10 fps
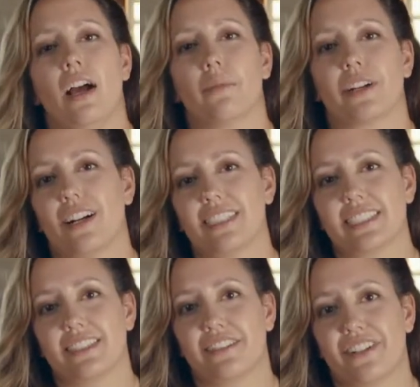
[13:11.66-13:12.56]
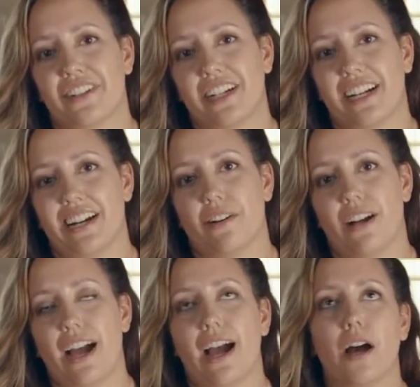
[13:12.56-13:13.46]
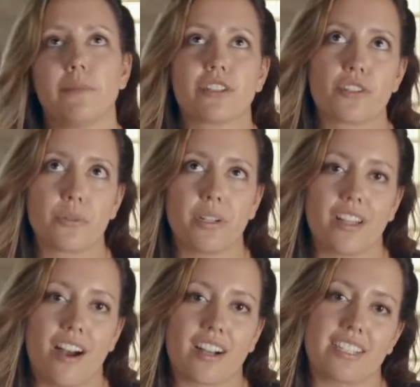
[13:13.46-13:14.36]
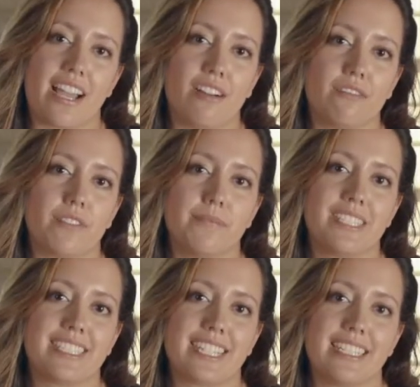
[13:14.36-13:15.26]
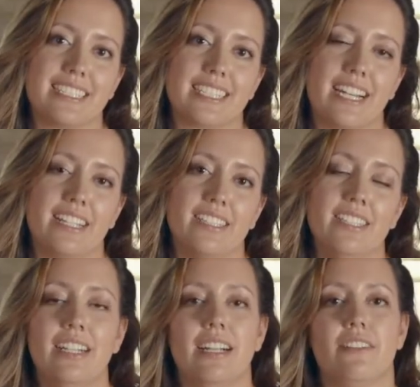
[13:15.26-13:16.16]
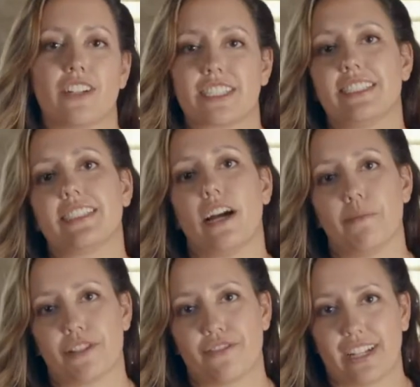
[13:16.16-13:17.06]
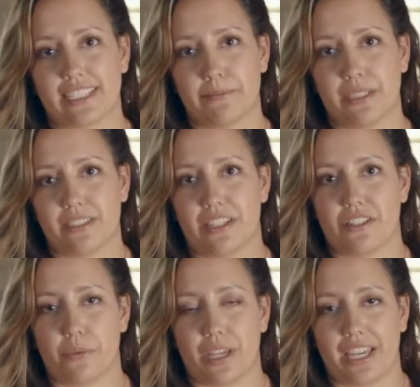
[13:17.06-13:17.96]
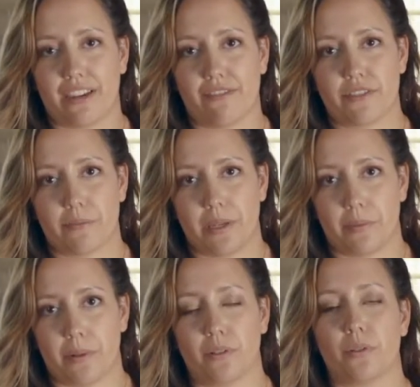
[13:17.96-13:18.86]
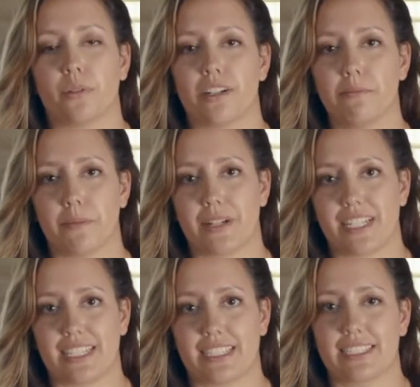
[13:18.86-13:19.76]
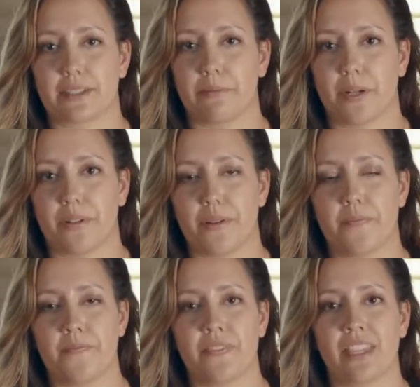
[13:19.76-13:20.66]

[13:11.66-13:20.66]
And we're constantly figuring out how much do we lock down from the design side versus how much flexibility do we give to people who are implementing this component.